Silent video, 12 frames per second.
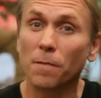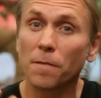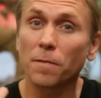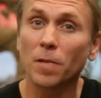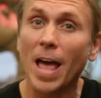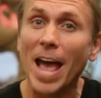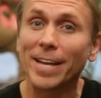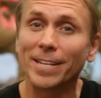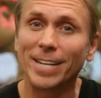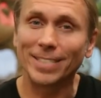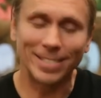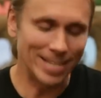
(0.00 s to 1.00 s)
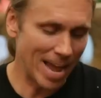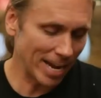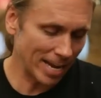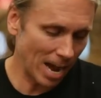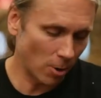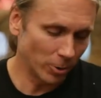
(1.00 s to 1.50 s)
flatten its
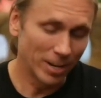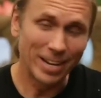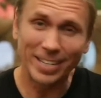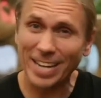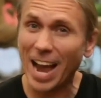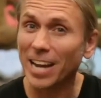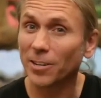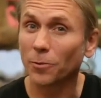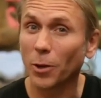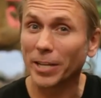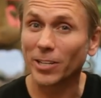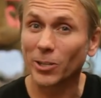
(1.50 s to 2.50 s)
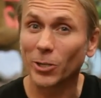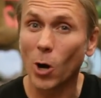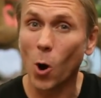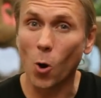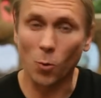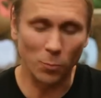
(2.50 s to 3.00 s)
neck out, kind of like a
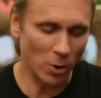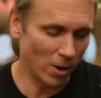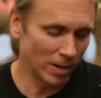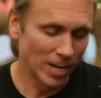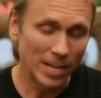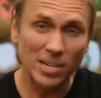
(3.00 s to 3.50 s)
cobra.